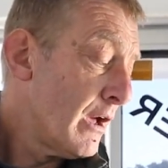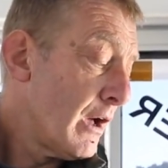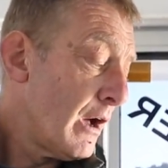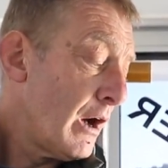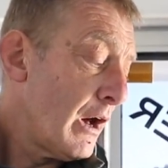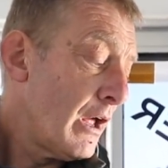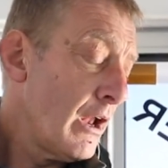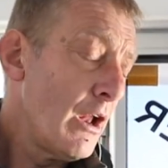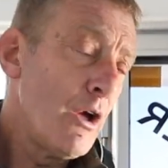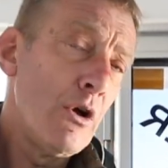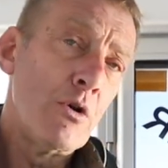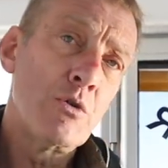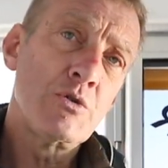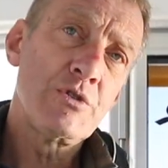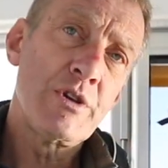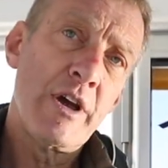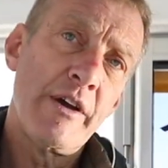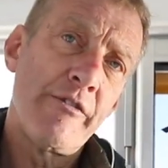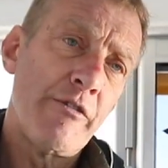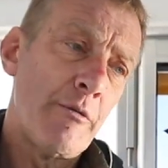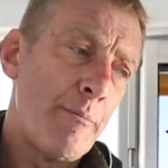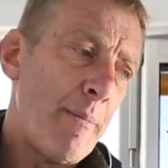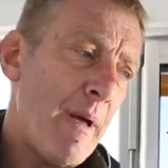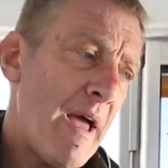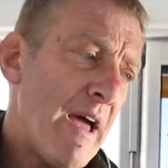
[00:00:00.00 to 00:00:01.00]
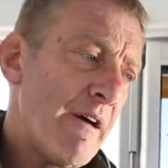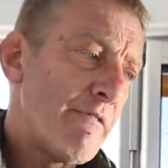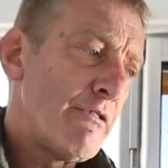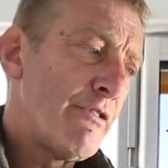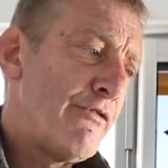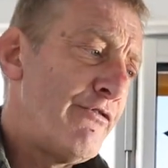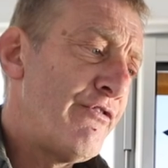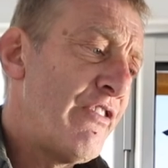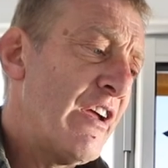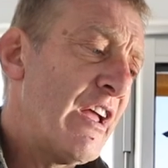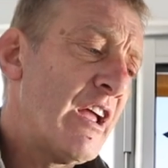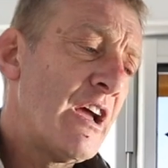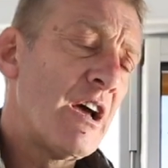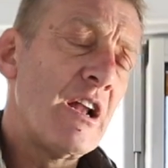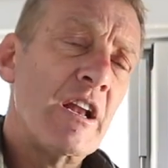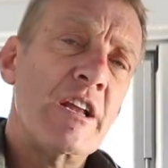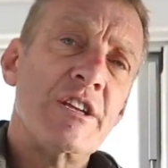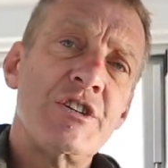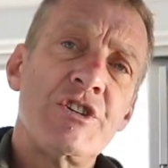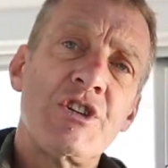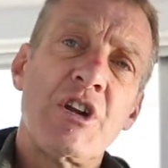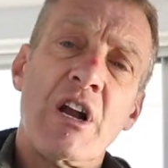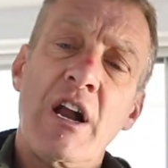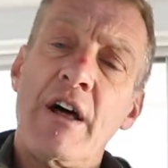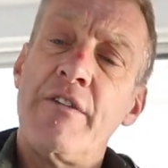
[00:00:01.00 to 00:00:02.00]
And I also have a pair of
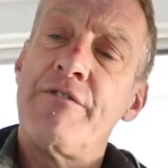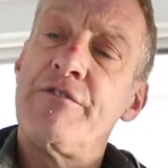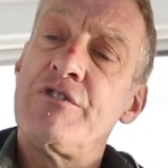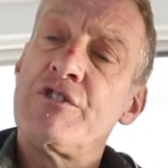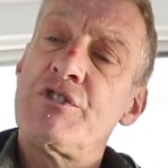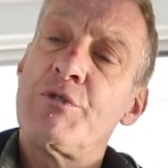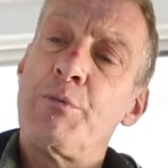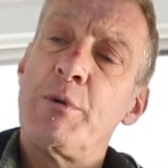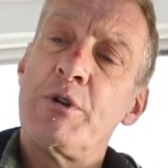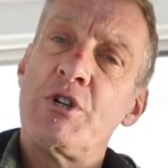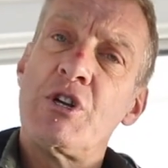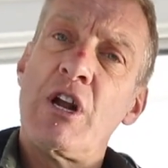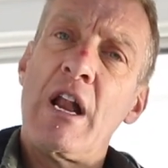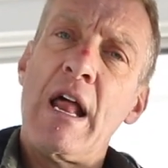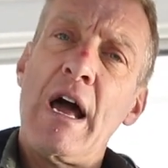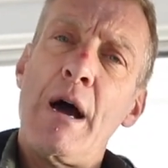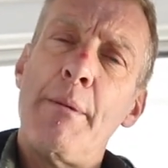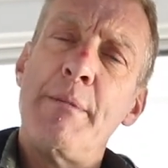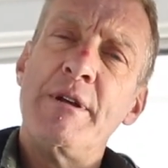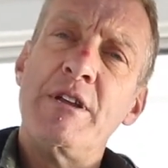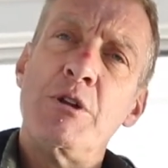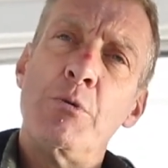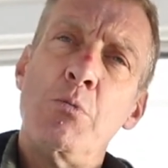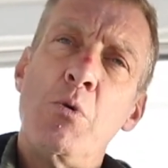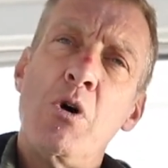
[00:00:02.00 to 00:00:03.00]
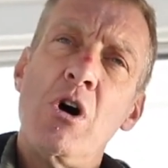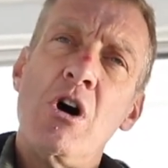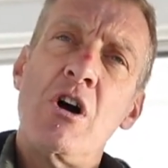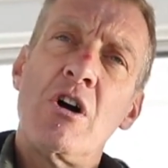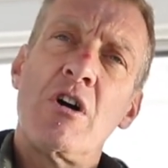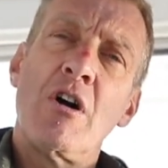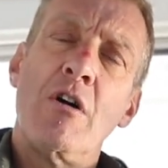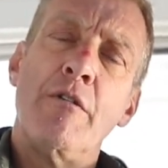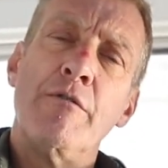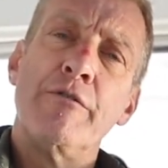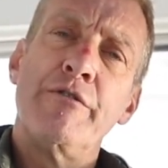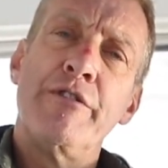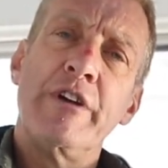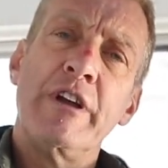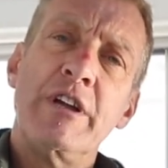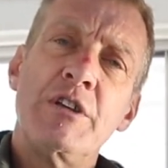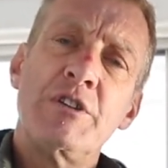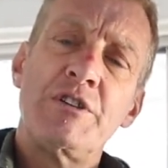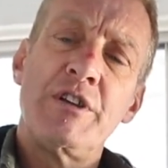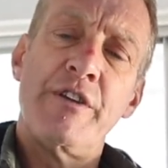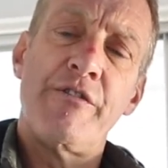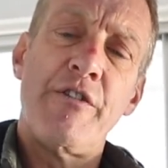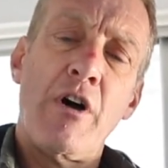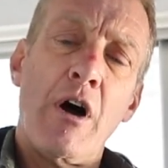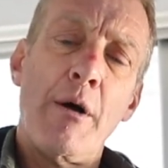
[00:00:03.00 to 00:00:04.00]
fingerless gloves which allow me to work on
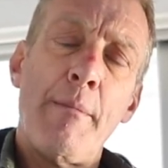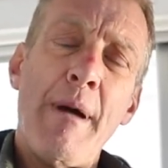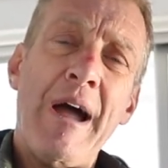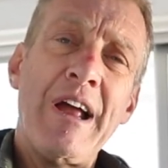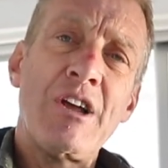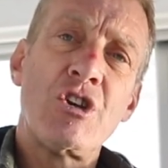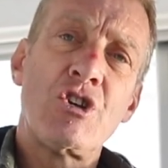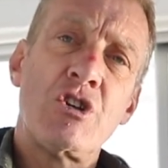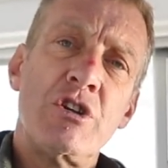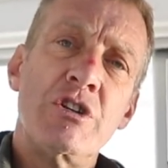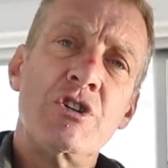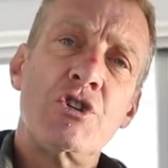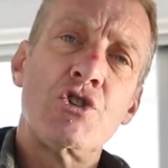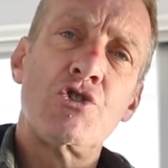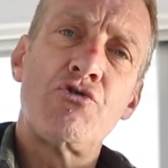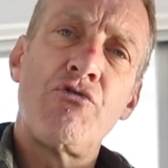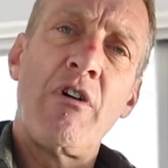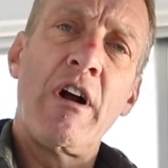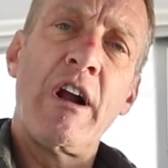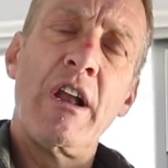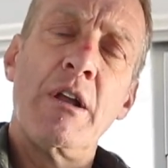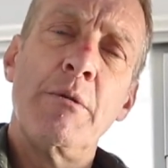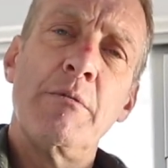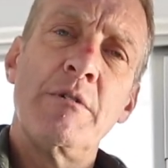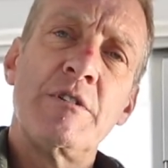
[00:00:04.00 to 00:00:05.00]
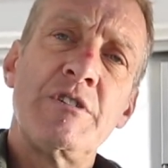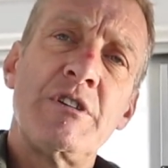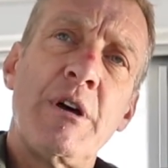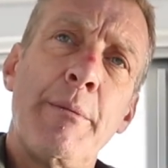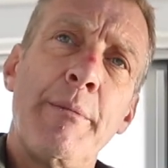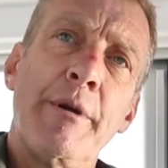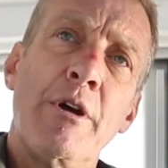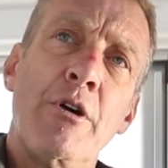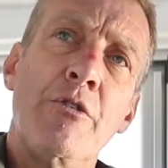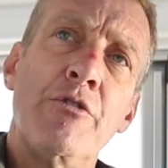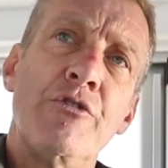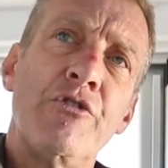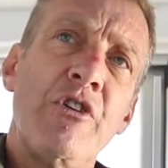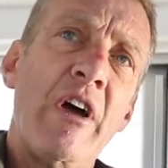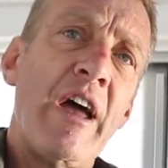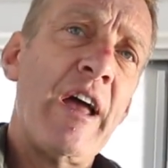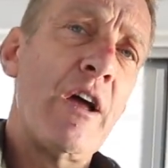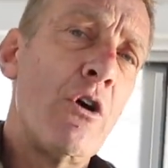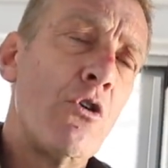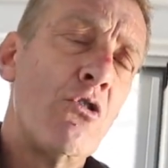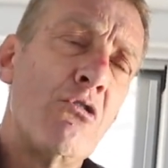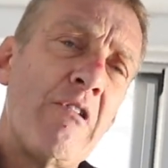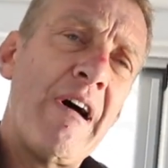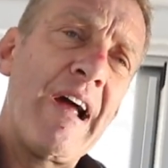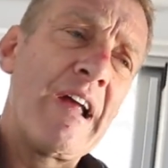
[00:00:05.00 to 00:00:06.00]
things if I'm actually struggling with something on deck
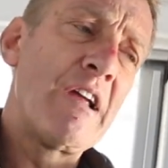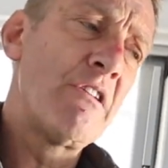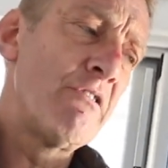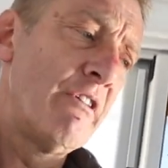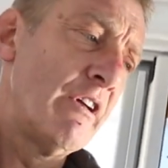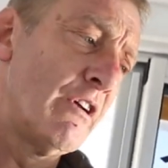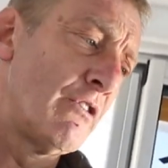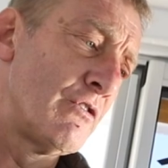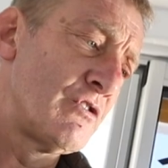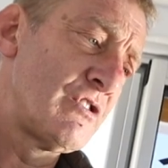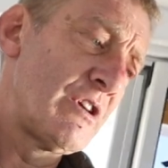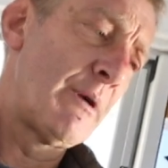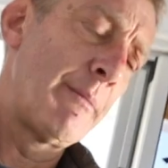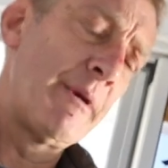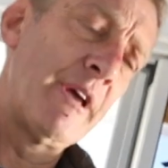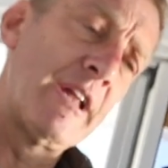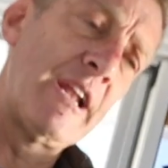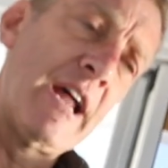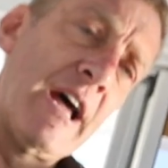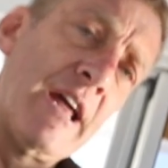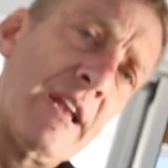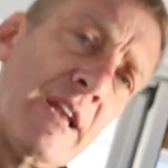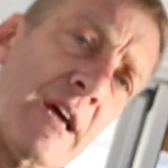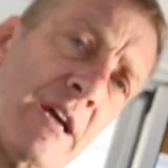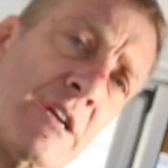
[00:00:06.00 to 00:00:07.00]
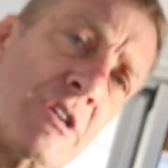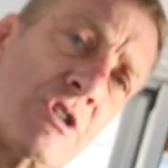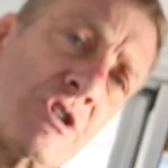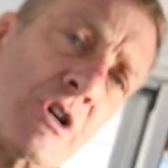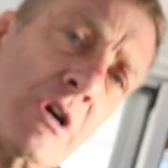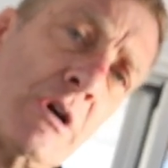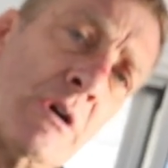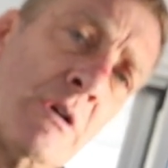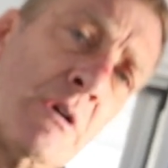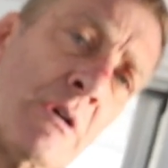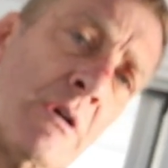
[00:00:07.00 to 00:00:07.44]
or anchoring or something of that nature.